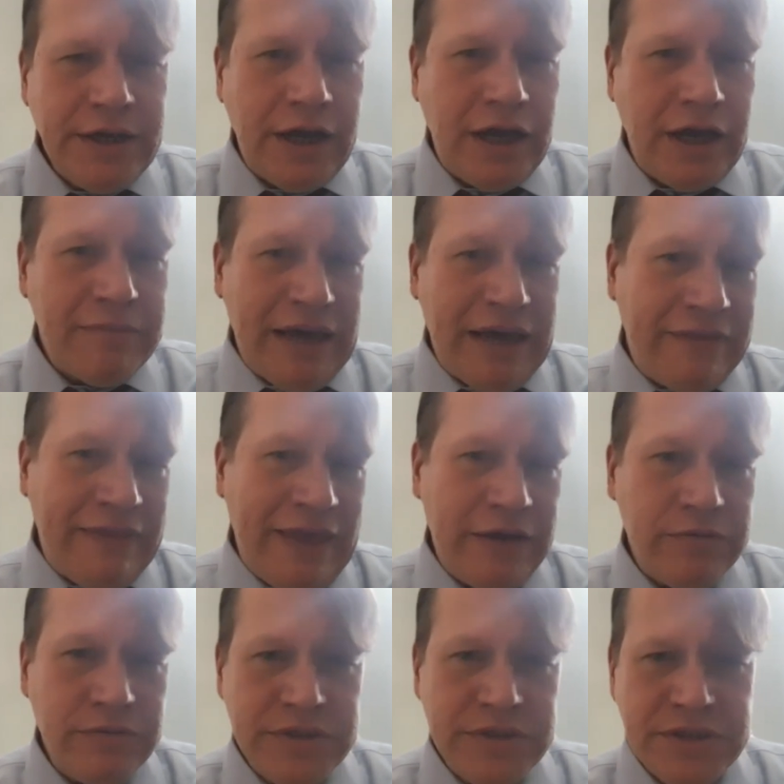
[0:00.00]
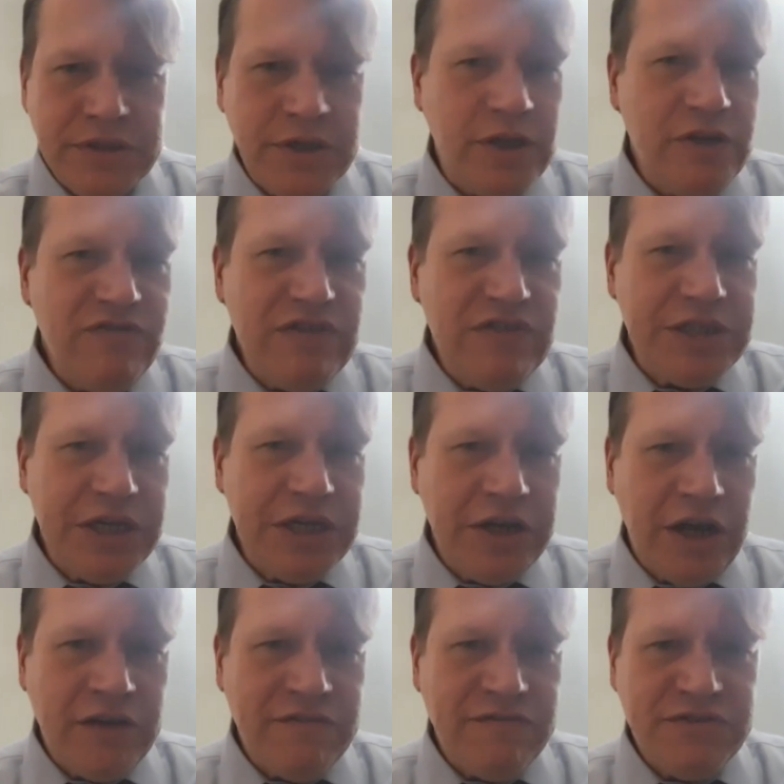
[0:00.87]
And that was
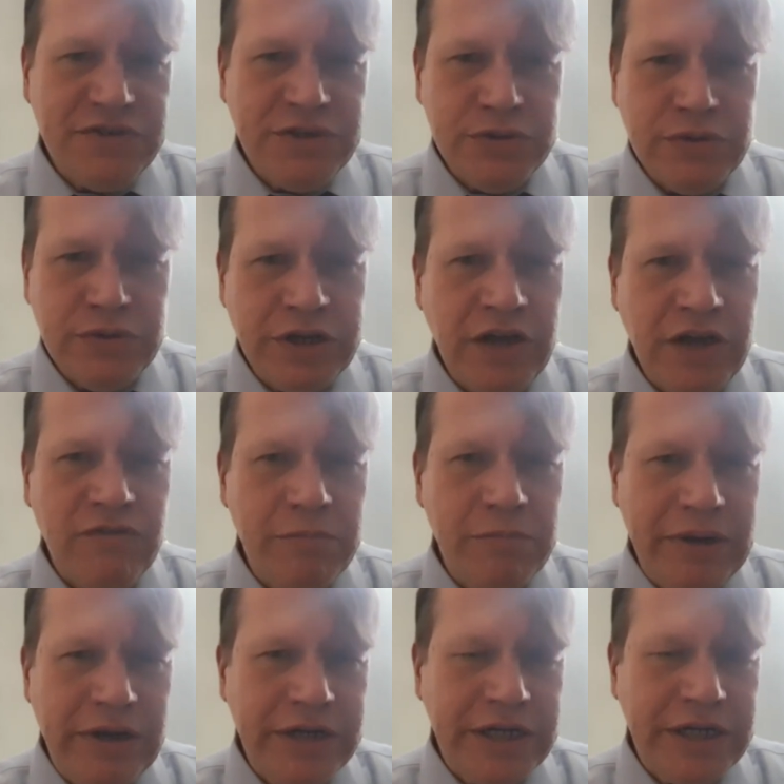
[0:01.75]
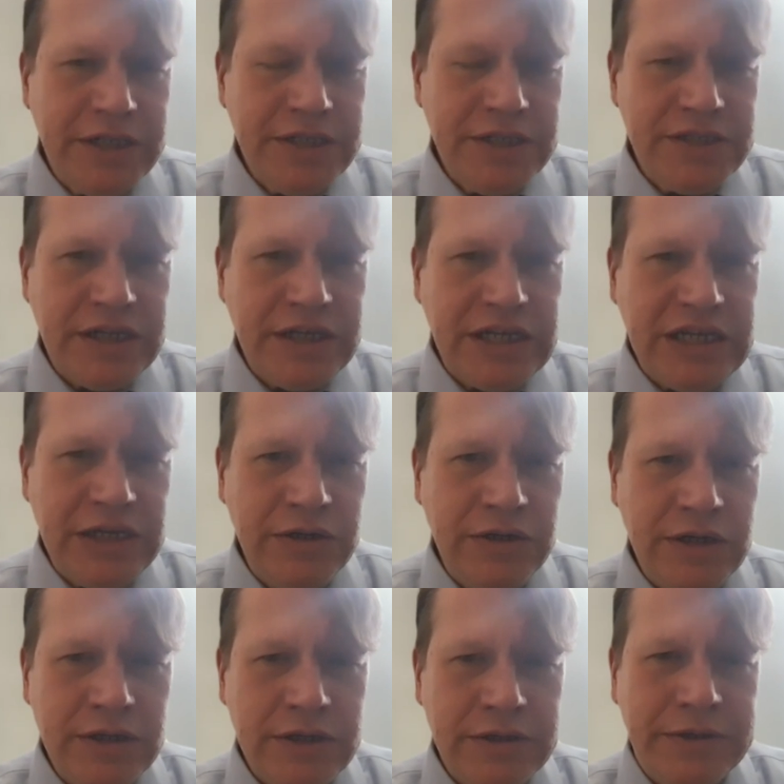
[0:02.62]
convincing enough to enough Americans that
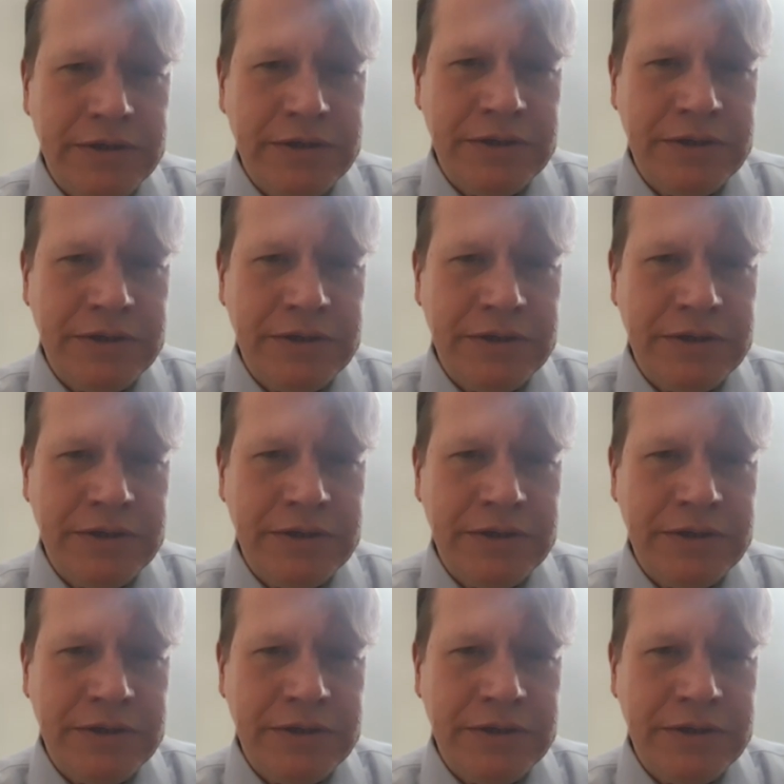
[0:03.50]
he,